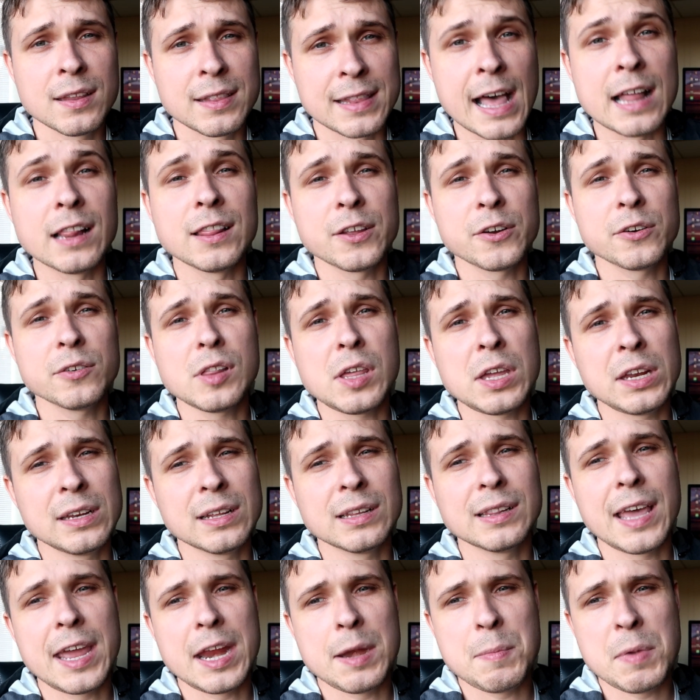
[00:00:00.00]
That literally
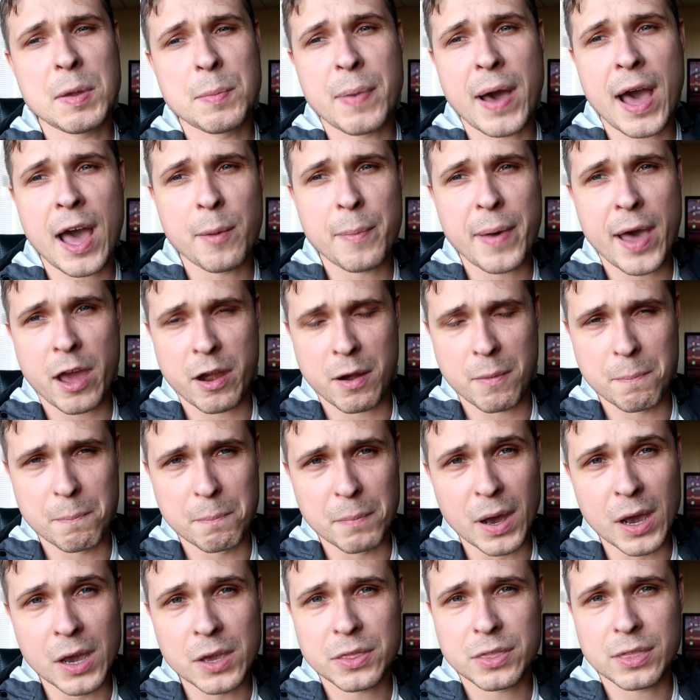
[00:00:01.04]
delayed me by about a
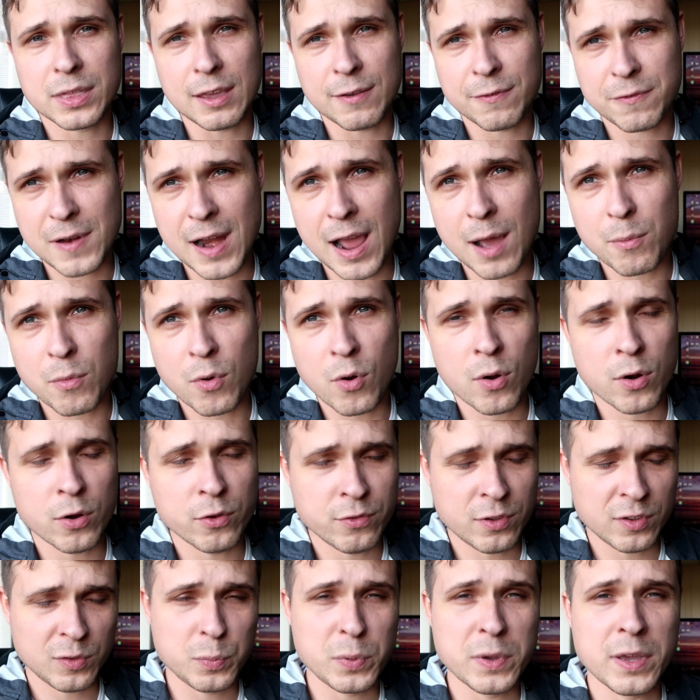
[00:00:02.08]
month, if not more,
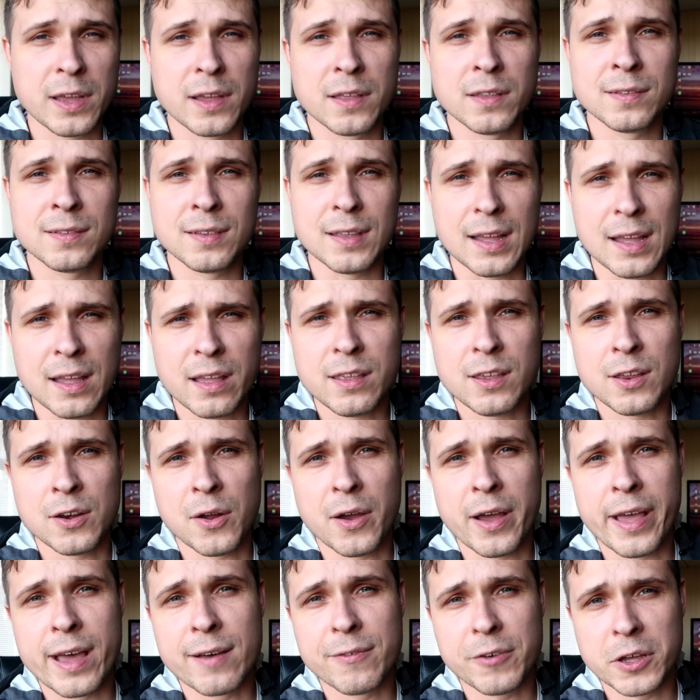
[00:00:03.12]
just because, you
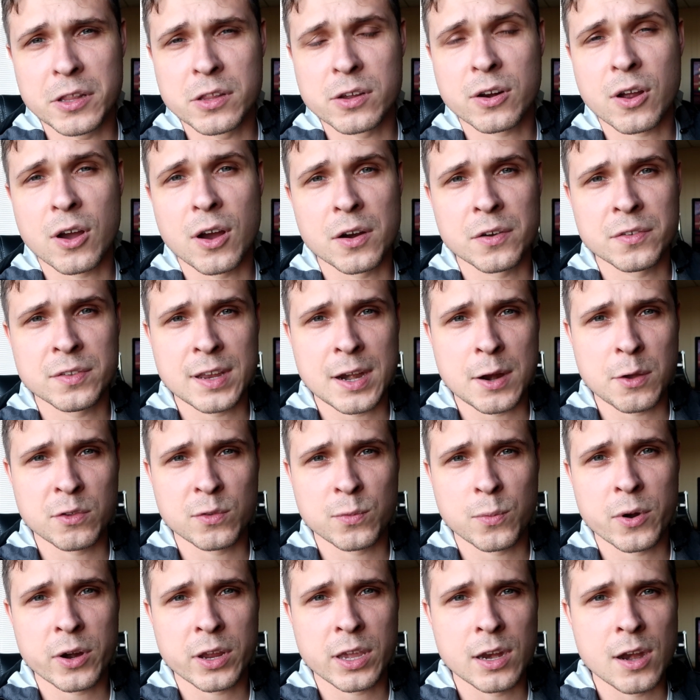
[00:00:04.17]
know, I have other cars that I
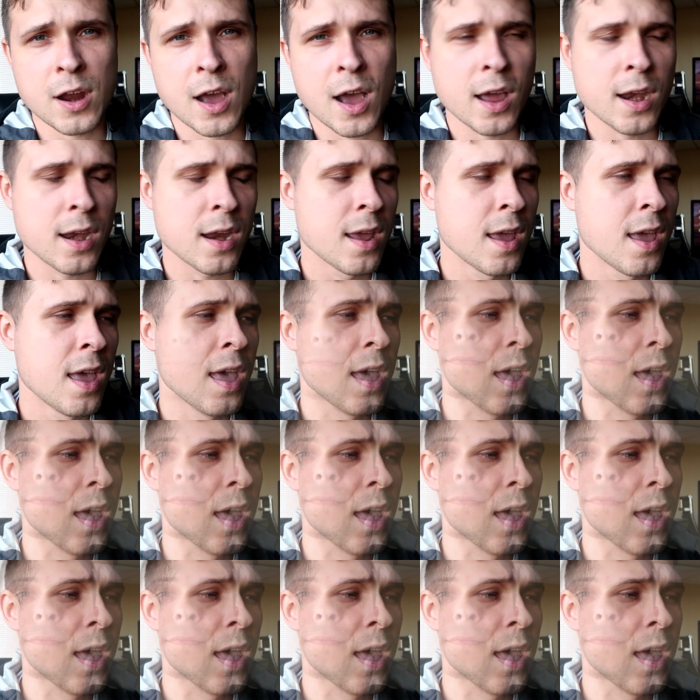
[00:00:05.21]
was working on.